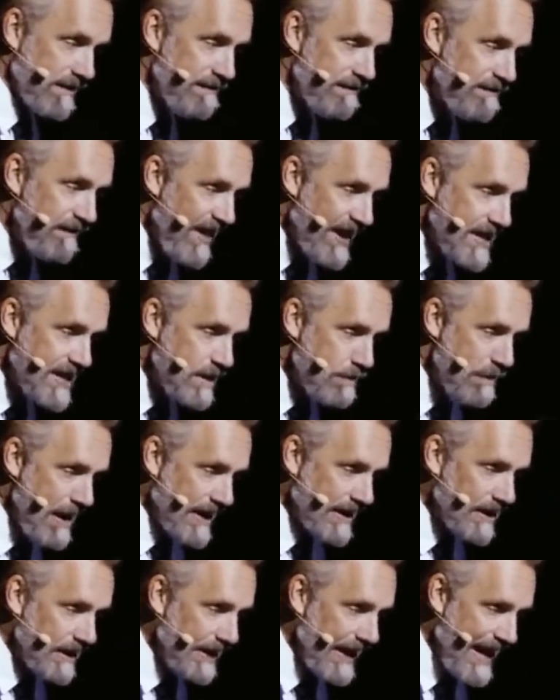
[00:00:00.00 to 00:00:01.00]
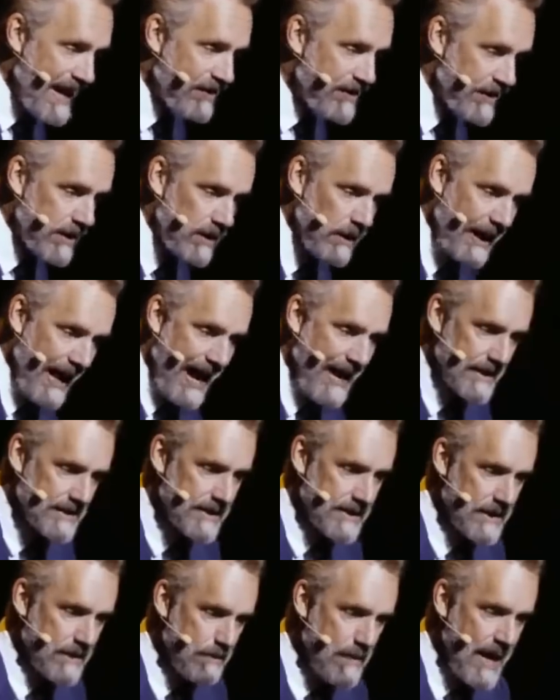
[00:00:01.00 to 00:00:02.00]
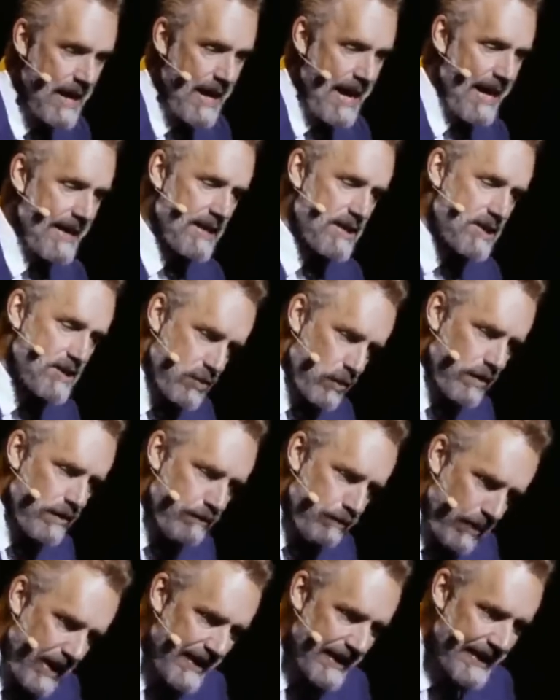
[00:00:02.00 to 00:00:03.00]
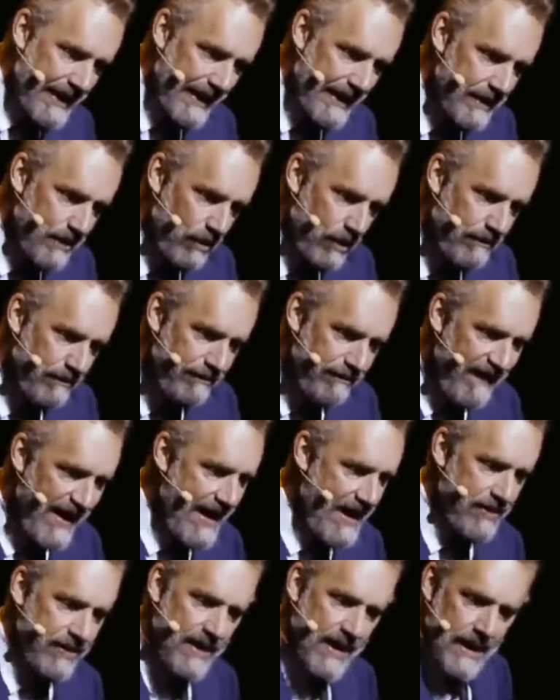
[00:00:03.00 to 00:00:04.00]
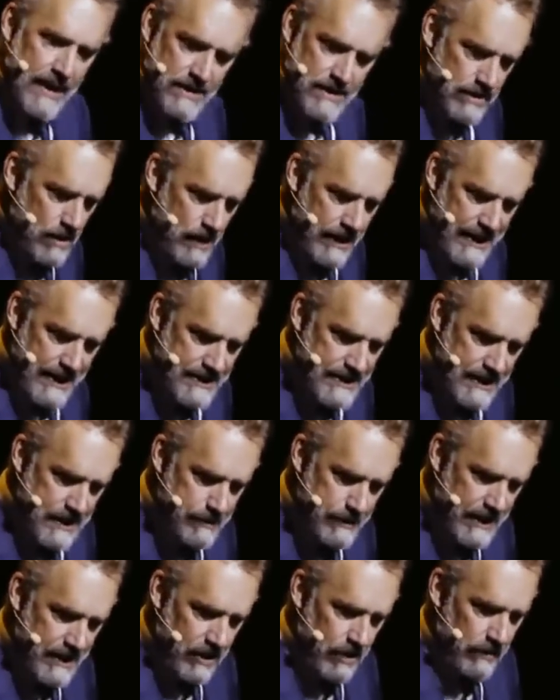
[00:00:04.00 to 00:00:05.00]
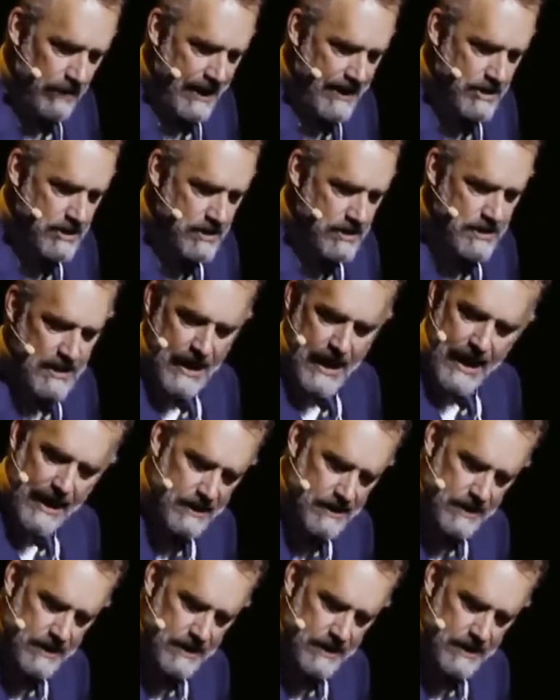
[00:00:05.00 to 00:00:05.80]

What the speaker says: fundamental ethical axiom, and it's sort of predicated on faith. It's not easy to be courageous, and